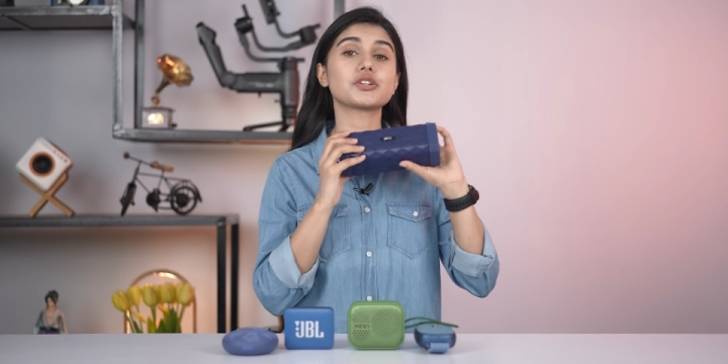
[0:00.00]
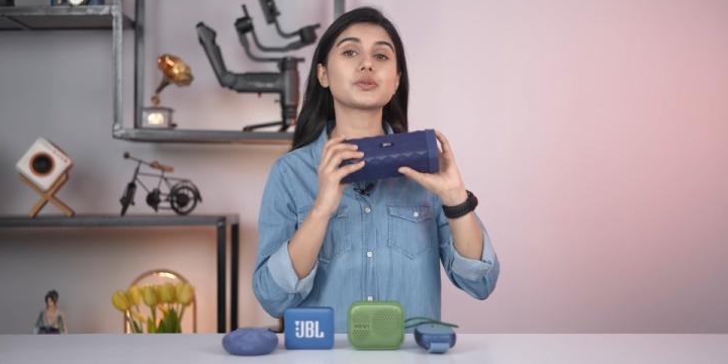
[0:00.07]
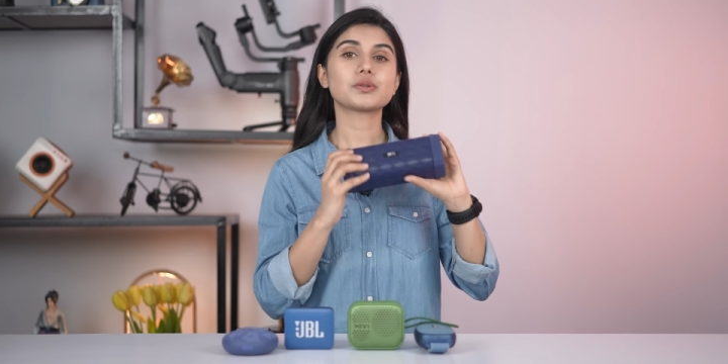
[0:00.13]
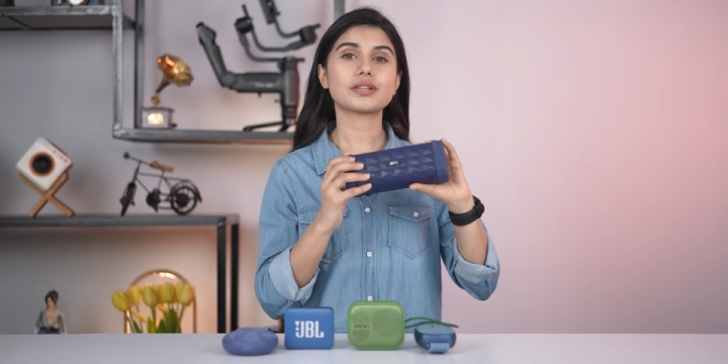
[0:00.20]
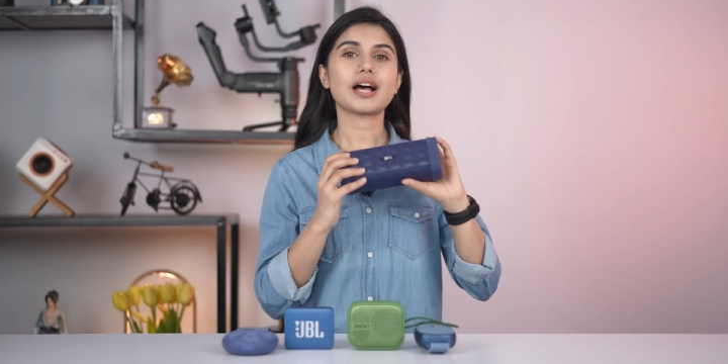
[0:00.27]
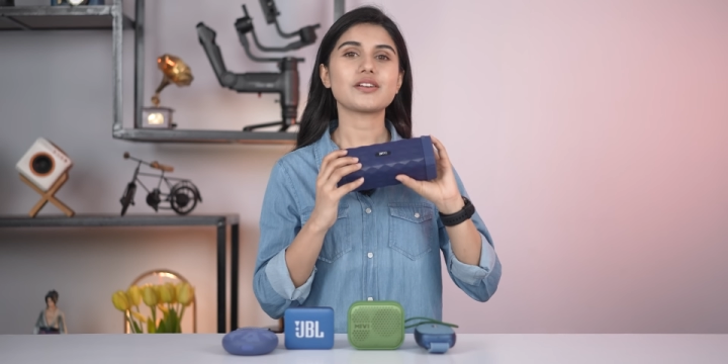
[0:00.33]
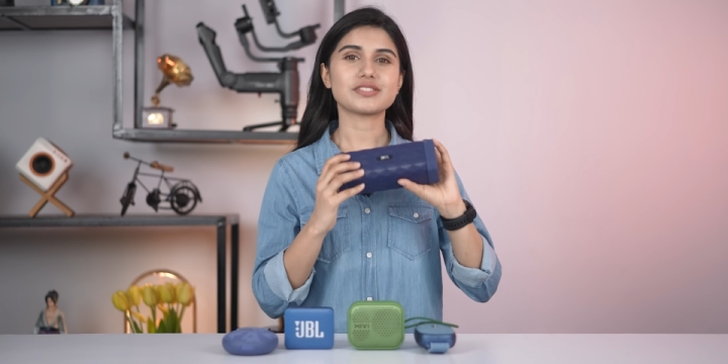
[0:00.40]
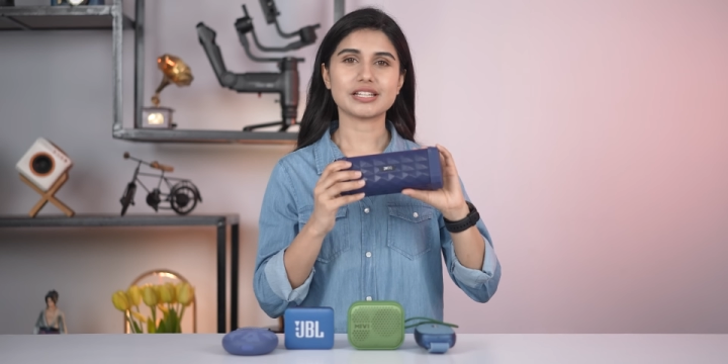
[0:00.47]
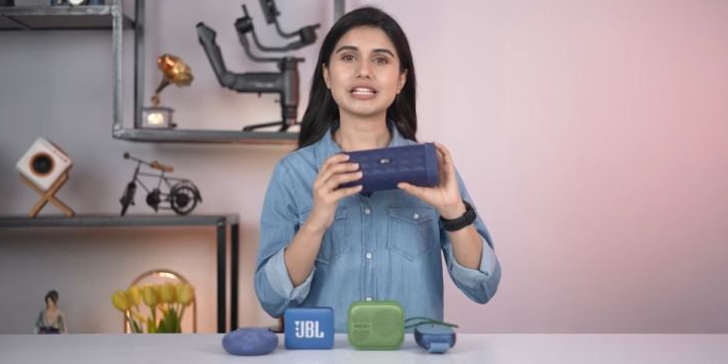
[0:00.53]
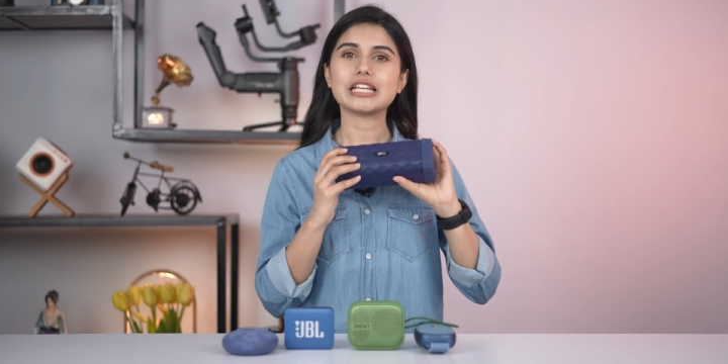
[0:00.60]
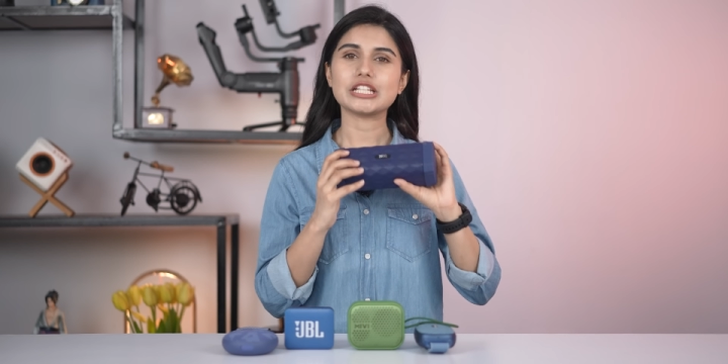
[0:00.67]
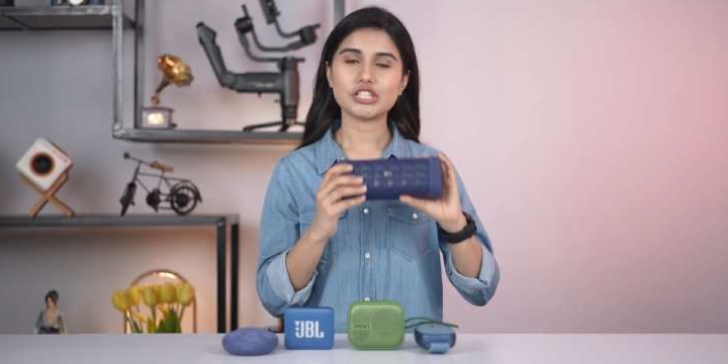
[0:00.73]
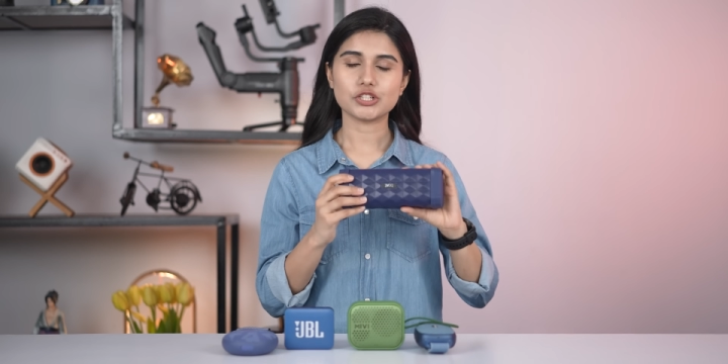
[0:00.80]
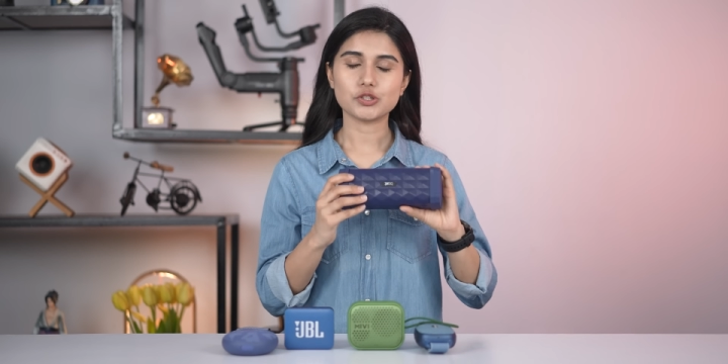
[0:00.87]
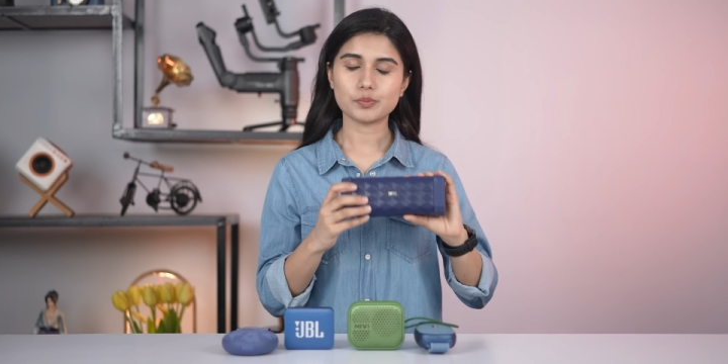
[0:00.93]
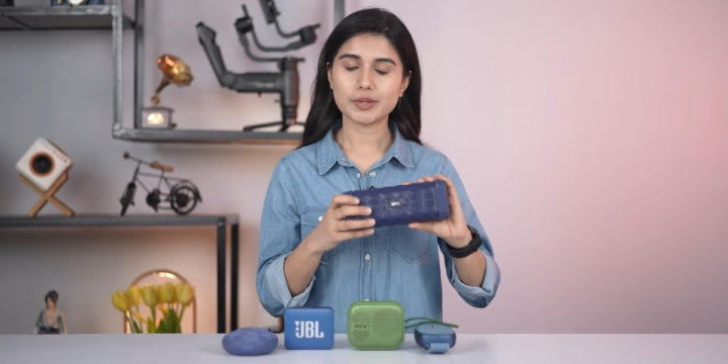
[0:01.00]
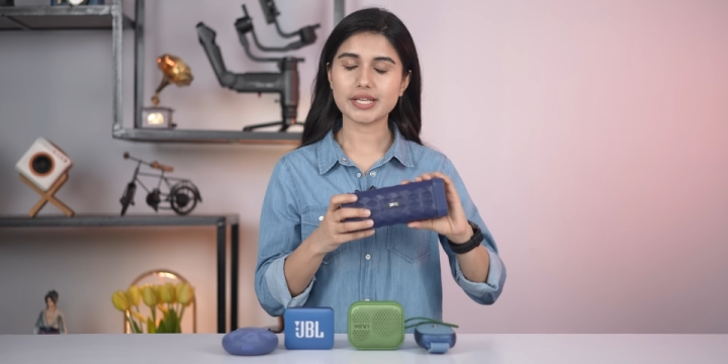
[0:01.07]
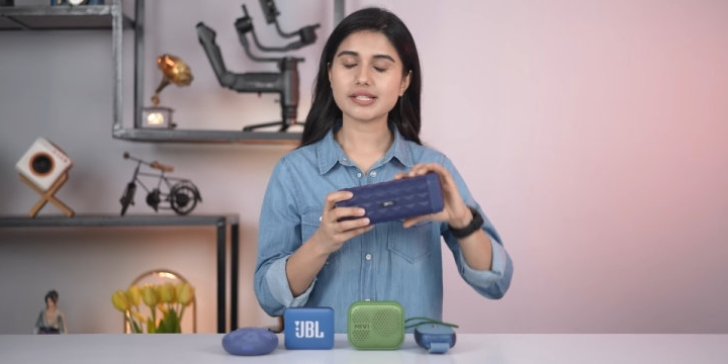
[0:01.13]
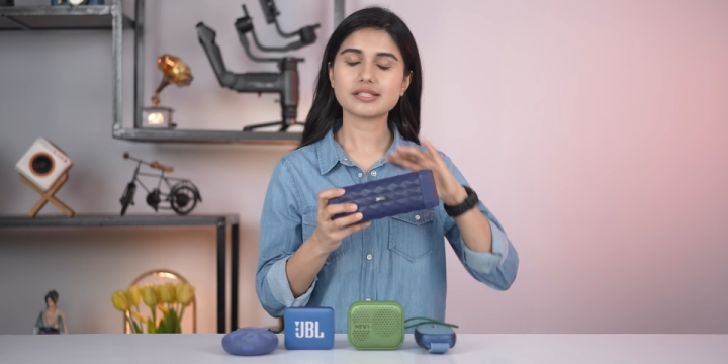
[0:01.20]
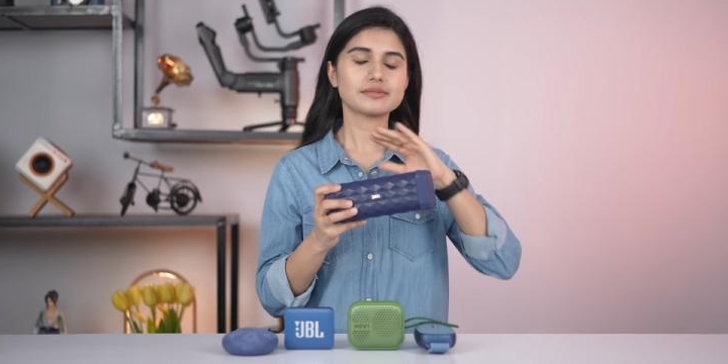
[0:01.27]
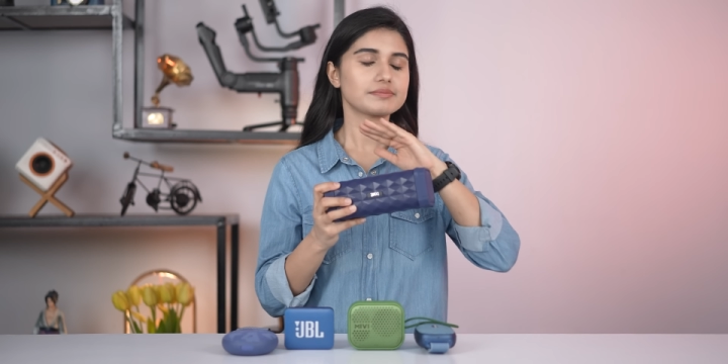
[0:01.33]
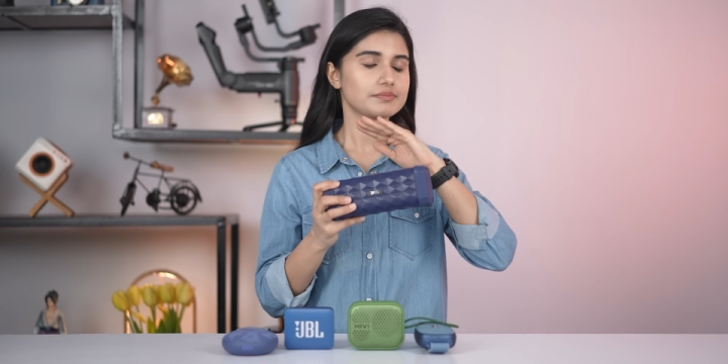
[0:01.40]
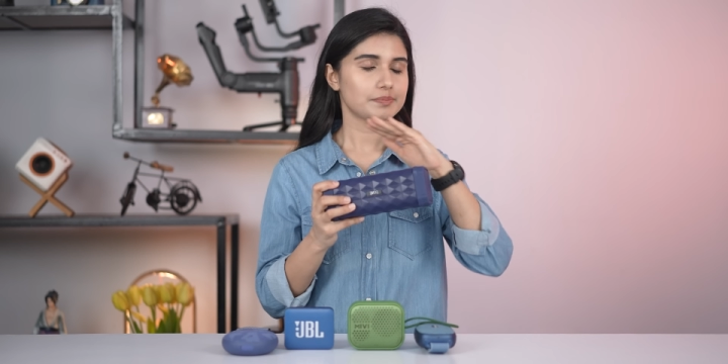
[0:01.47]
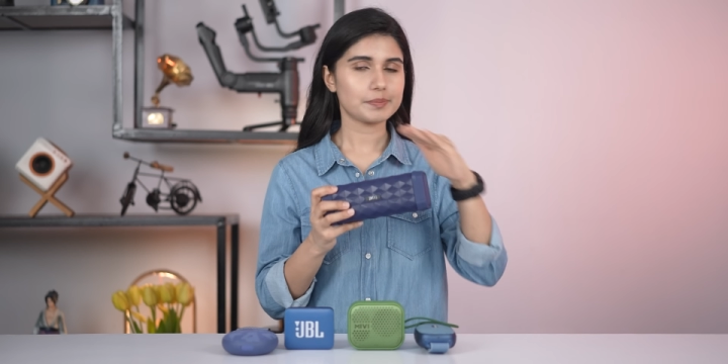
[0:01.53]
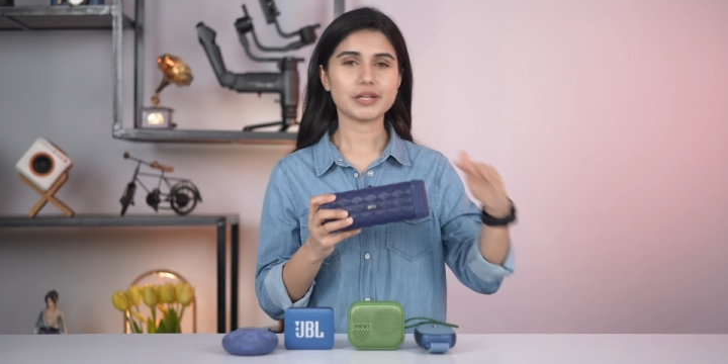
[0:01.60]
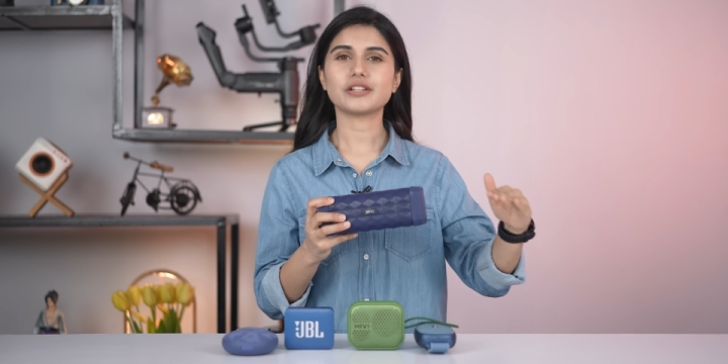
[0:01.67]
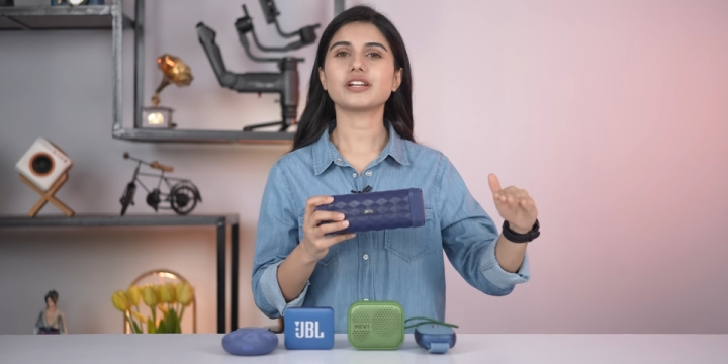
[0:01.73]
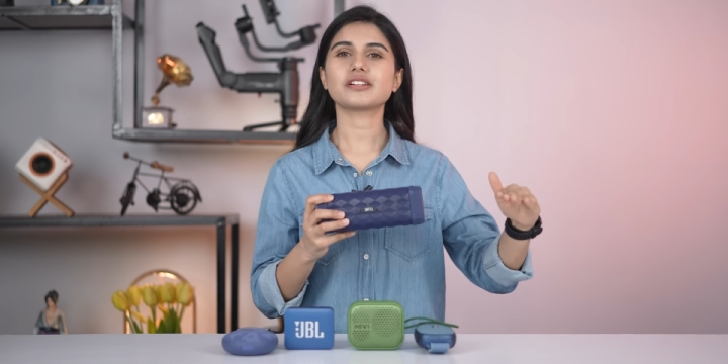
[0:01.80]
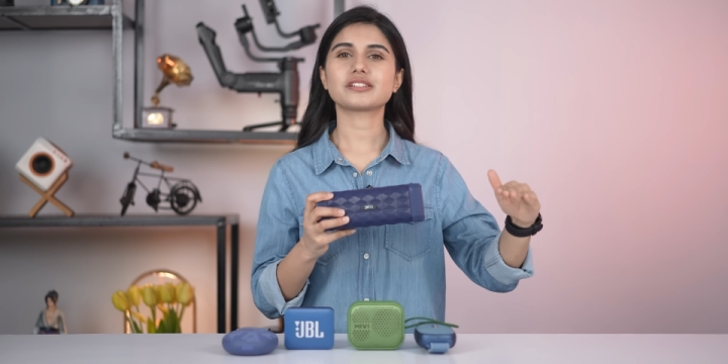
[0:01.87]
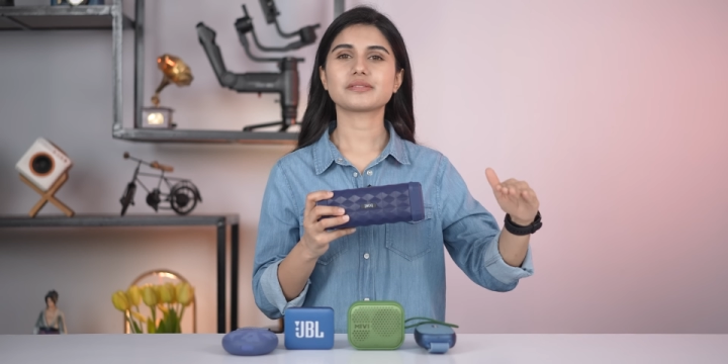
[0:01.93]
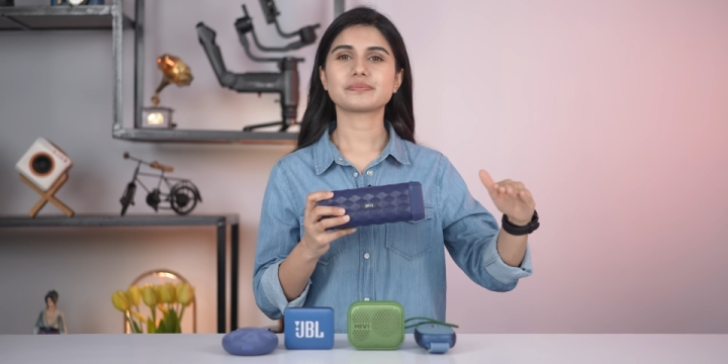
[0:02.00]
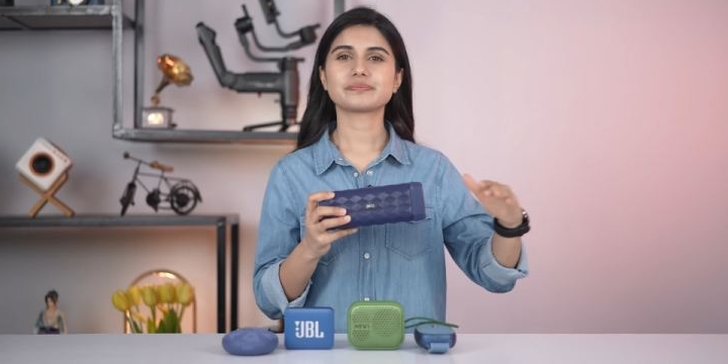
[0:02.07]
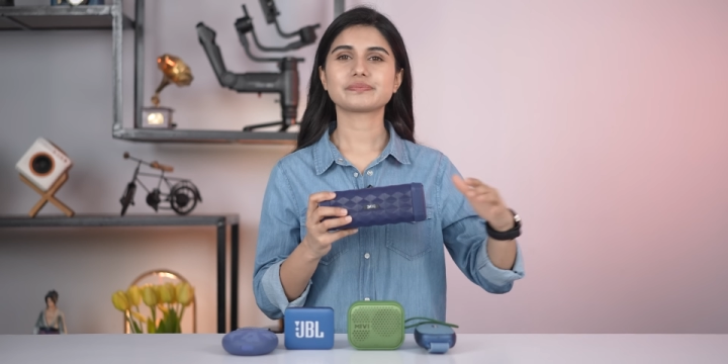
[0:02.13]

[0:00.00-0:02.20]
2000 Indian rupees, period.